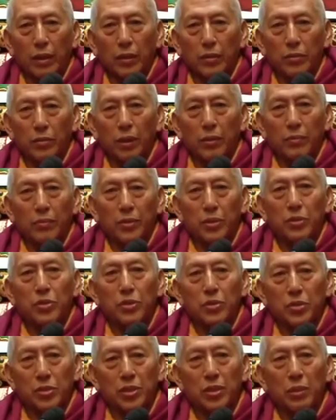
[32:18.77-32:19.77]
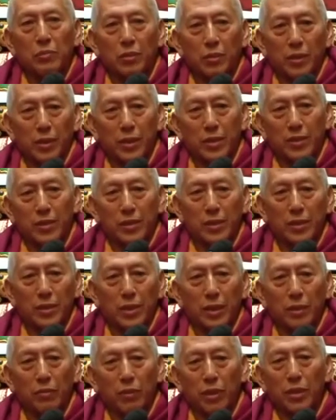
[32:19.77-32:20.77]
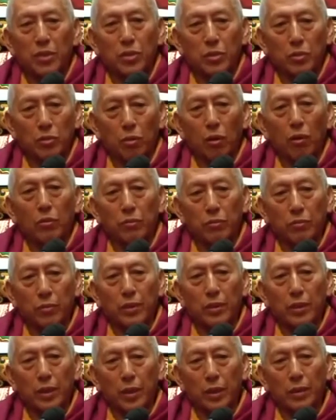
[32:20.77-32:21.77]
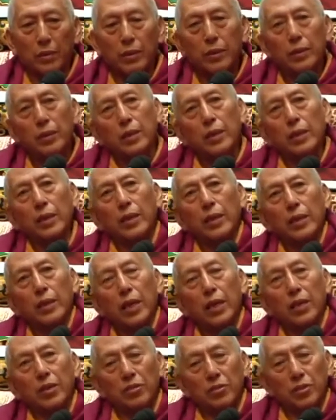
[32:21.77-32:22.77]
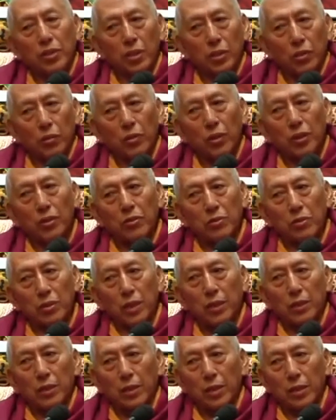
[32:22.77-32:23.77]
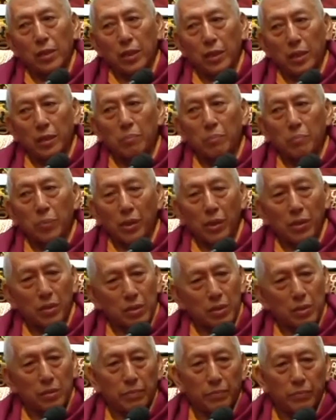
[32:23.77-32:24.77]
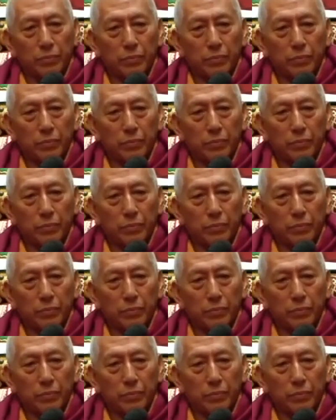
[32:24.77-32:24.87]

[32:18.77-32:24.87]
So if this is a democracy, then what is wrong with the kings and the queens and the emperors?